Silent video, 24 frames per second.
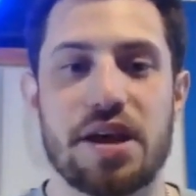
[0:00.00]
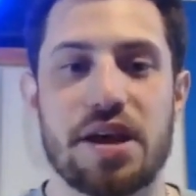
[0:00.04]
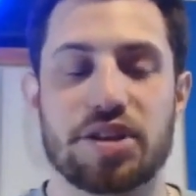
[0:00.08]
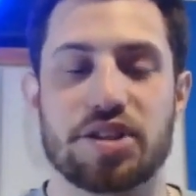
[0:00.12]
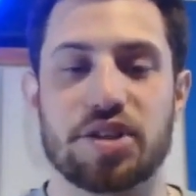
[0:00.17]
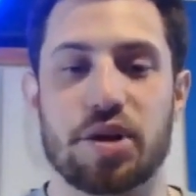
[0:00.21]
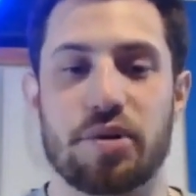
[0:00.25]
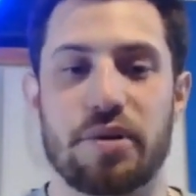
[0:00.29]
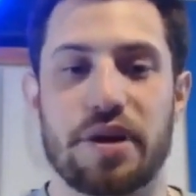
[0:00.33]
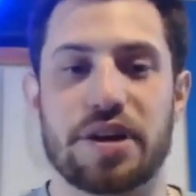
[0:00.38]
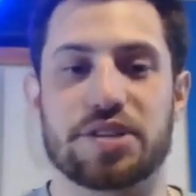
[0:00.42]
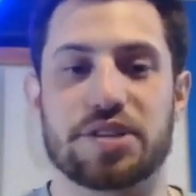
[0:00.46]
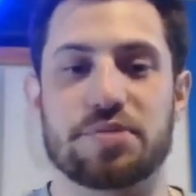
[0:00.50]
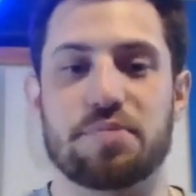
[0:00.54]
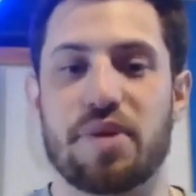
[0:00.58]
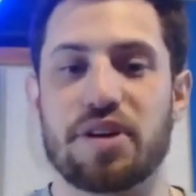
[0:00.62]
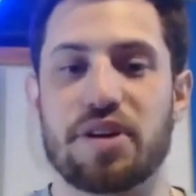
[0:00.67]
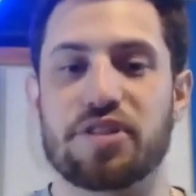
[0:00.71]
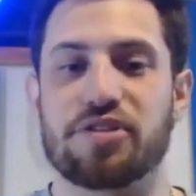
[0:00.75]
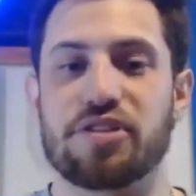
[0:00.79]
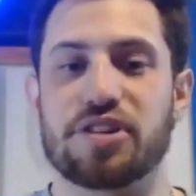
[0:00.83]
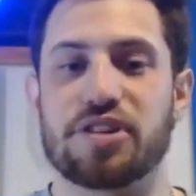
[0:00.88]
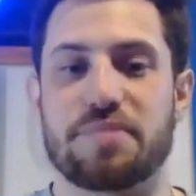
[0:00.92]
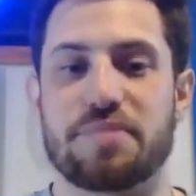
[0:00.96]
So as
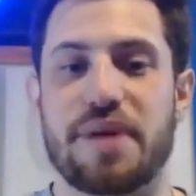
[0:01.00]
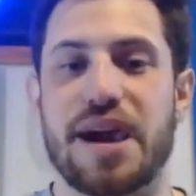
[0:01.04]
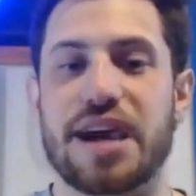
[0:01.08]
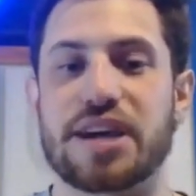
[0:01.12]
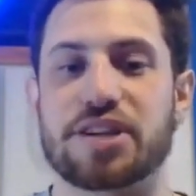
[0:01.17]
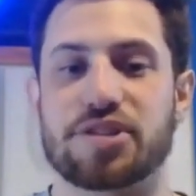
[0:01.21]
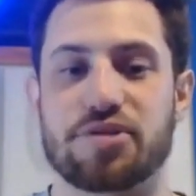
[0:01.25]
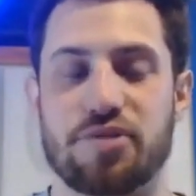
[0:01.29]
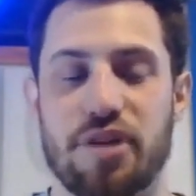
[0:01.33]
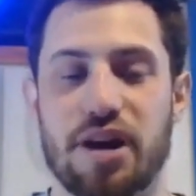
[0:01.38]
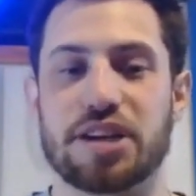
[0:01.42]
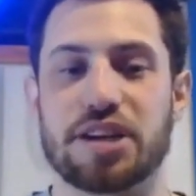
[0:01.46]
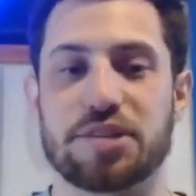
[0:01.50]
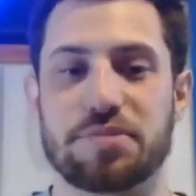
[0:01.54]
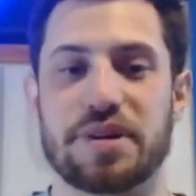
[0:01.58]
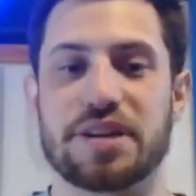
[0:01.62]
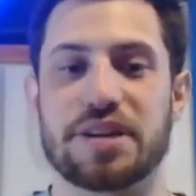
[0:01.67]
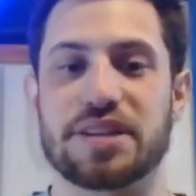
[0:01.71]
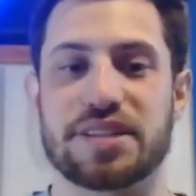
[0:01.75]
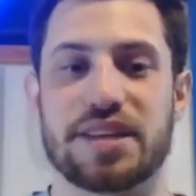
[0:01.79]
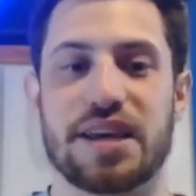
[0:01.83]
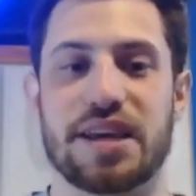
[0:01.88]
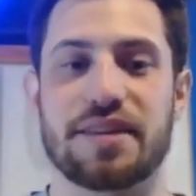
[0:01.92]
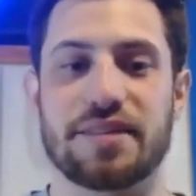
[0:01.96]
much as Max
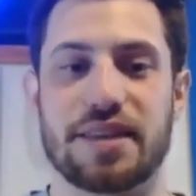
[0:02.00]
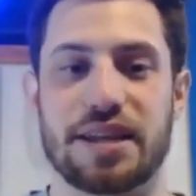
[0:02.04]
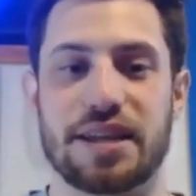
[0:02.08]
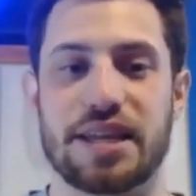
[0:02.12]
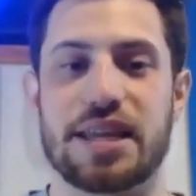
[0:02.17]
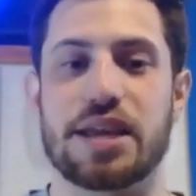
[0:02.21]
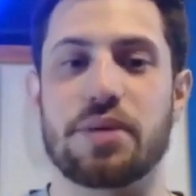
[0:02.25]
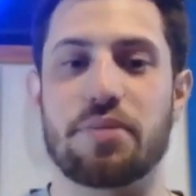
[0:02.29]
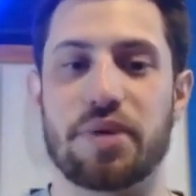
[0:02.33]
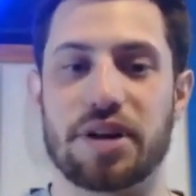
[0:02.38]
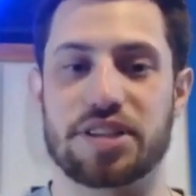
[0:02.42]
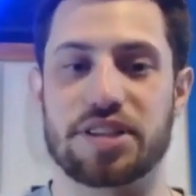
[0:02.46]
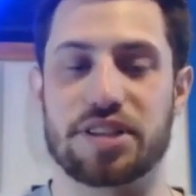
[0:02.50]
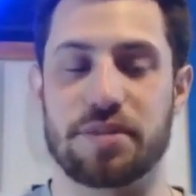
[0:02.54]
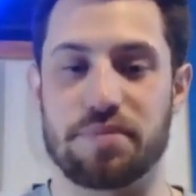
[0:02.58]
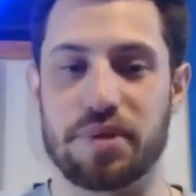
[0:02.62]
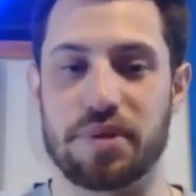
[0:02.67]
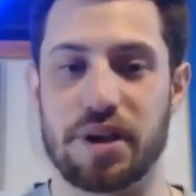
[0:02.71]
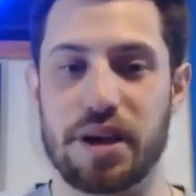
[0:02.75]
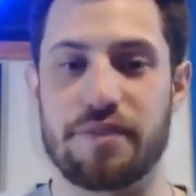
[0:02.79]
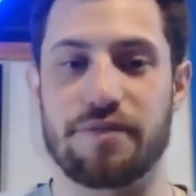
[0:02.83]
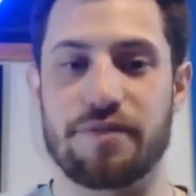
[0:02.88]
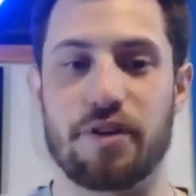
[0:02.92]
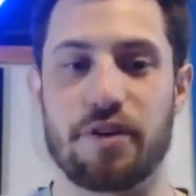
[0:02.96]
Crosby is saying that he wants to
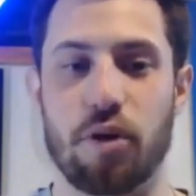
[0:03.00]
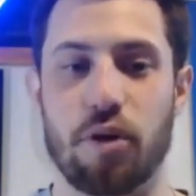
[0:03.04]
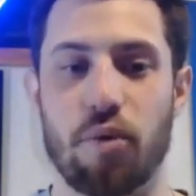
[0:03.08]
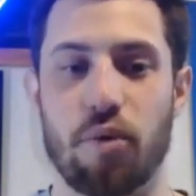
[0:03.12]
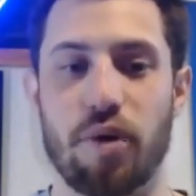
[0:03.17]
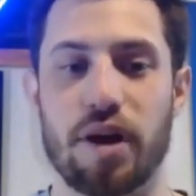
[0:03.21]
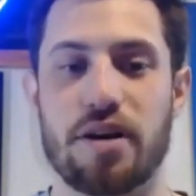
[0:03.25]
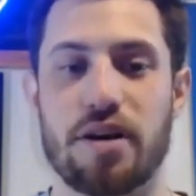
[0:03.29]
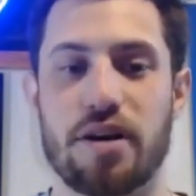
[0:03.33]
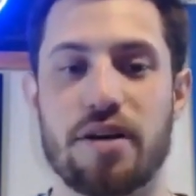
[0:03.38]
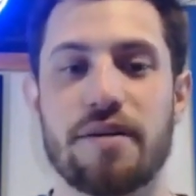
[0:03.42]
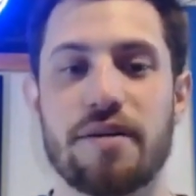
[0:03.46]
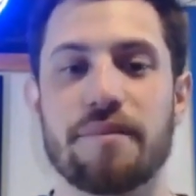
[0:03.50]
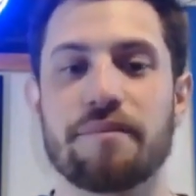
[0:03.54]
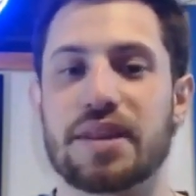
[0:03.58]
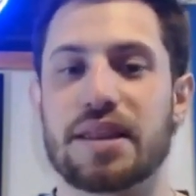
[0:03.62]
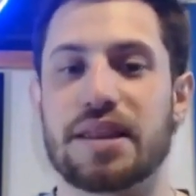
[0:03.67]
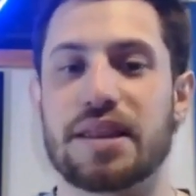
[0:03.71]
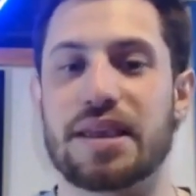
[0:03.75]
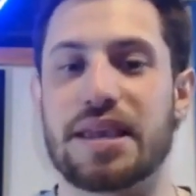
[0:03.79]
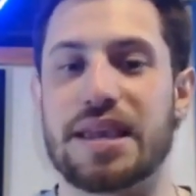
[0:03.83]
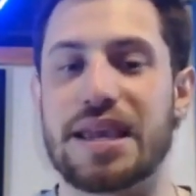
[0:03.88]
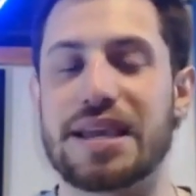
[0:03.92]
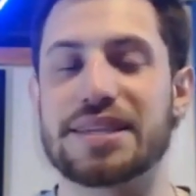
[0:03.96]
play for a winner,
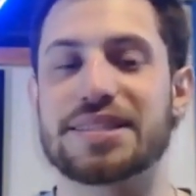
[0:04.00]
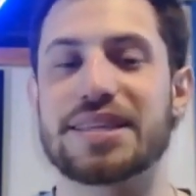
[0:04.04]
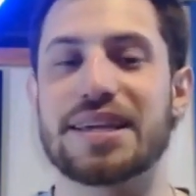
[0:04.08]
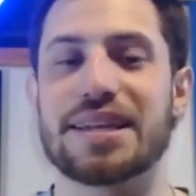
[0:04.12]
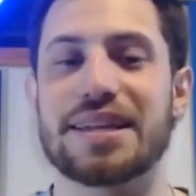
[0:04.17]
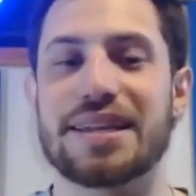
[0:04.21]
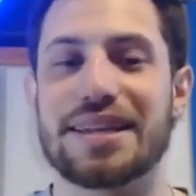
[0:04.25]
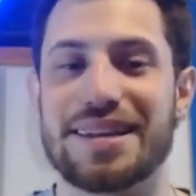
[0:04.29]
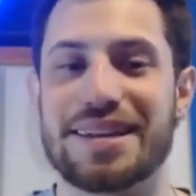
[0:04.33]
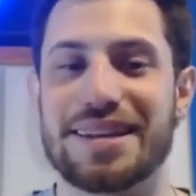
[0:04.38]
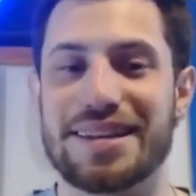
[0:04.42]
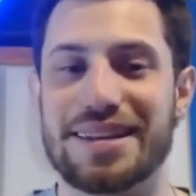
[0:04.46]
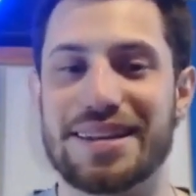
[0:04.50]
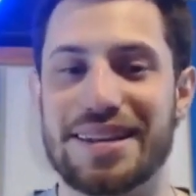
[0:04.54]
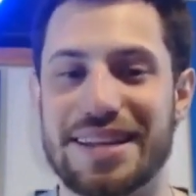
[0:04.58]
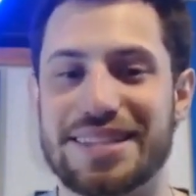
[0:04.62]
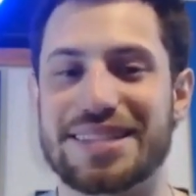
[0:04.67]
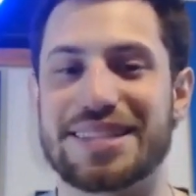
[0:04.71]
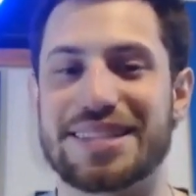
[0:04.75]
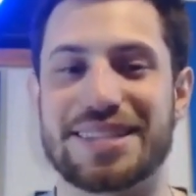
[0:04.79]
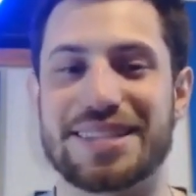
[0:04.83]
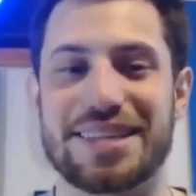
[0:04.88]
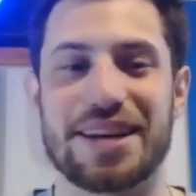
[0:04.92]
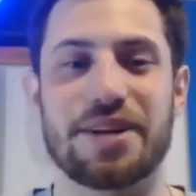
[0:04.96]
he hasn't
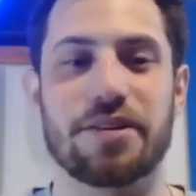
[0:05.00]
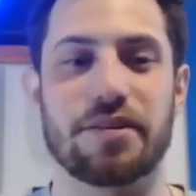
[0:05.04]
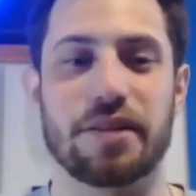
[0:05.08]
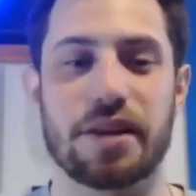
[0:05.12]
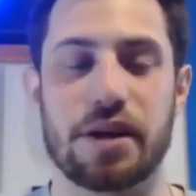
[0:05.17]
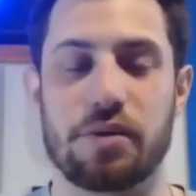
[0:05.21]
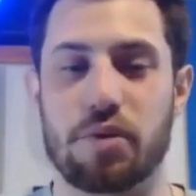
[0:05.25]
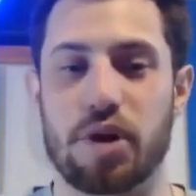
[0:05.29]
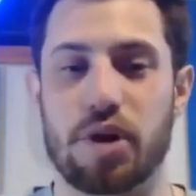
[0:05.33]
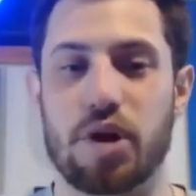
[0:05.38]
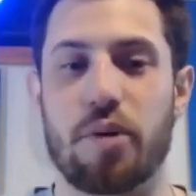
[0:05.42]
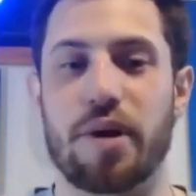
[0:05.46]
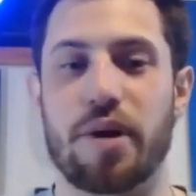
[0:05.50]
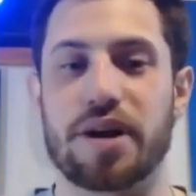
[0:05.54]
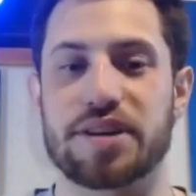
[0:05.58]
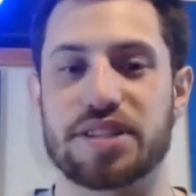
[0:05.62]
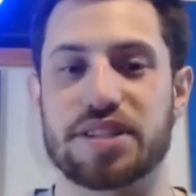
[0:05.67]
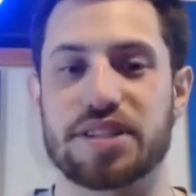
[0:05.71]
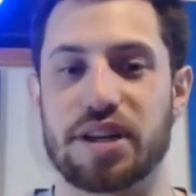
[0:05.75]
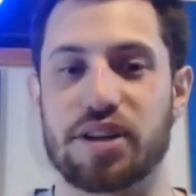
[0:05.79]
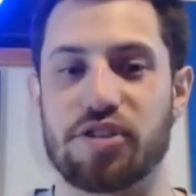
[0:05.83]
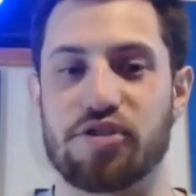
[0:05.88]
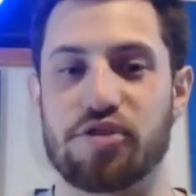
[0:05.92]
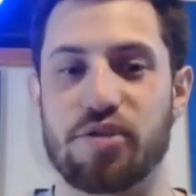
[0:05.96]
necessarily
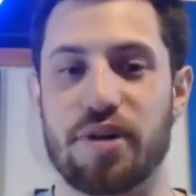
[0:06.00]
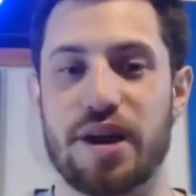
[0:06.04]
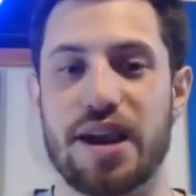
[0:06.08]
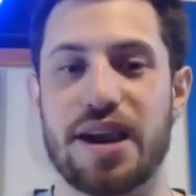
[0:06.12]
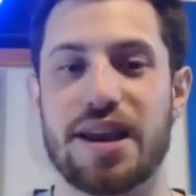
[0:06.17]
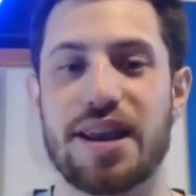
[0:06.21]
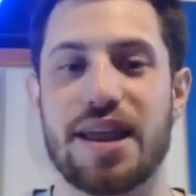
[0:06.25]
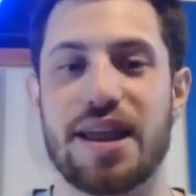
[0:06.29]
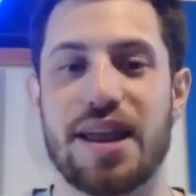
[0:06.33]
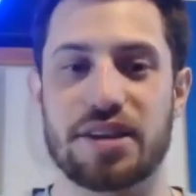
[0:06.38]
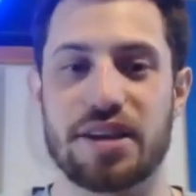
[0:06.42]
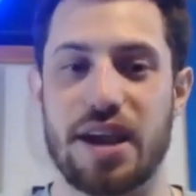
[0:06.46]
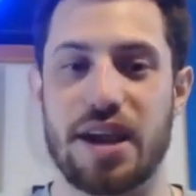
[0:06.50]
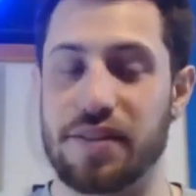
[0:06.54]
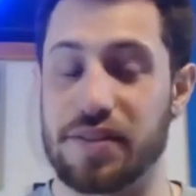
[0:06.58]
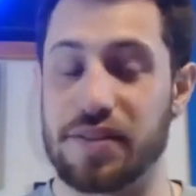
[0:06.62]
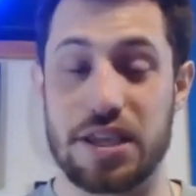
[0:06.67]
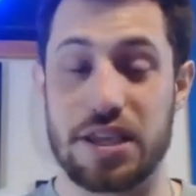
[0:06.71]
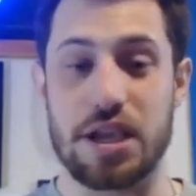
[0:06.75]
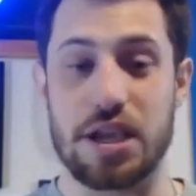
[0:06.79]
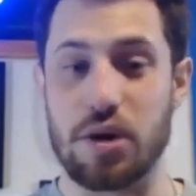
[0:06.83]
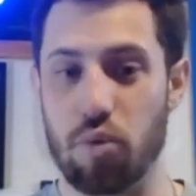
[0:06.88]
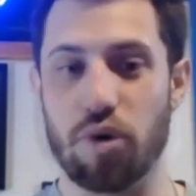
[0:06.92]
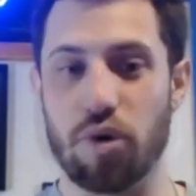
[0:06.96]
requested a trade. I
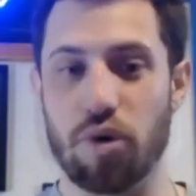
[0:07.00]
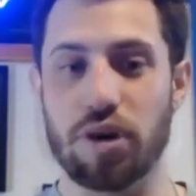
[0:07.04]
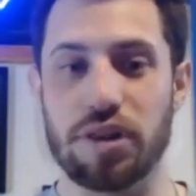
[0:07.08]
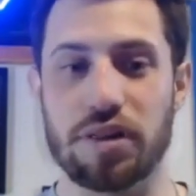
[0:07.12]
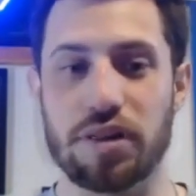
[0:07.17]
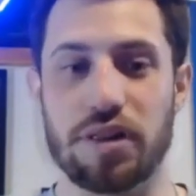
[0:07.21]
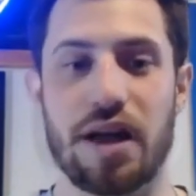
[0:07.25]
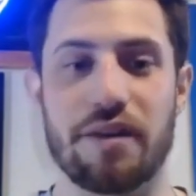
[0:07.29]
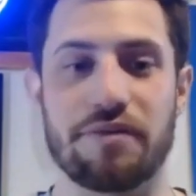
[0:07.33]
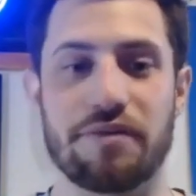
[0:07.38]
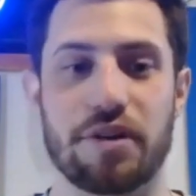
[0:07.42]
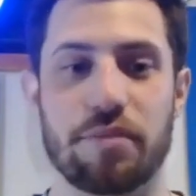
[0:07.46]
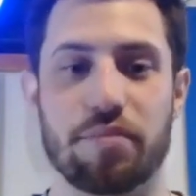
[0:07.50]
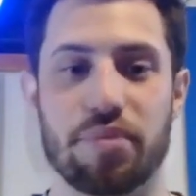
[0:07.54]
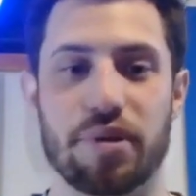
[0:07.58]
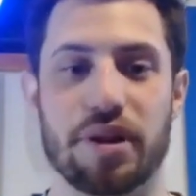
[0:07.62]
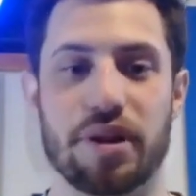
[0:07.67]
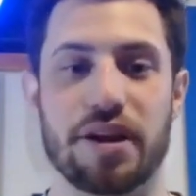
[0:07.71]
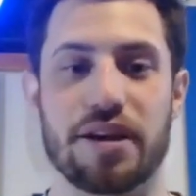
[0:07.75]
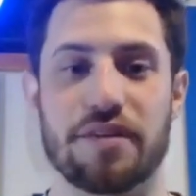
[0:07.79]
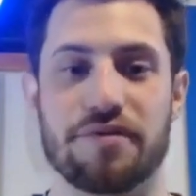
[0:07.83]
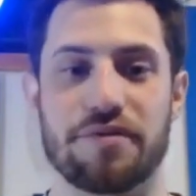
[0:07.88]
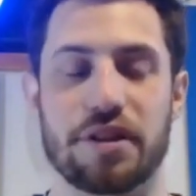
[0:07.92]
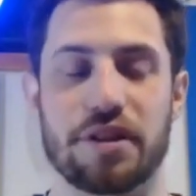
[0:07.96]
think he would love to
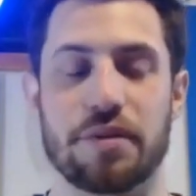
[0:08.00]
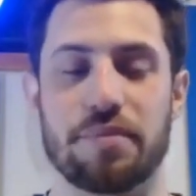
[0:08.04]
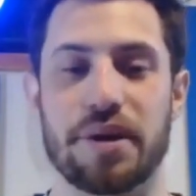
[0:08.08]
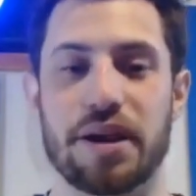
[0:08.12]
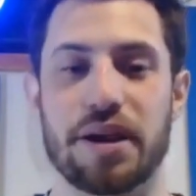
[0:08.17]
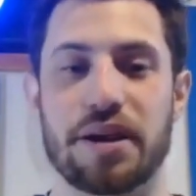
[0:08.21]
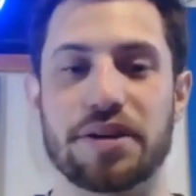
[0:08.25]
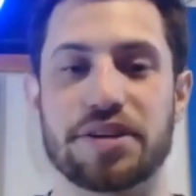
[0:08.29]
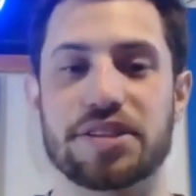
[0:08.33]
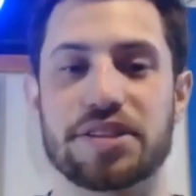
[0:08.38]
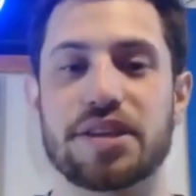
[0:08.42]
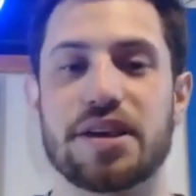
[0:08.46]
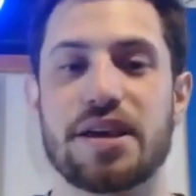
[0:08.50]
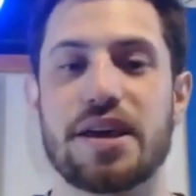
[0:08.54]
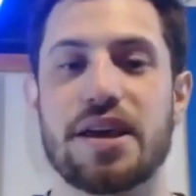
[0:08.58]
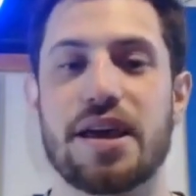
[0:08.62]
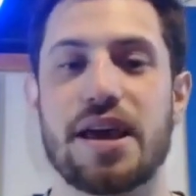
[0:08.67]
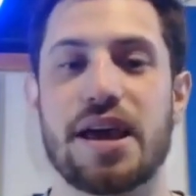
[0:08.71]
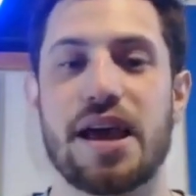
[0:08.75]
play for the Bills.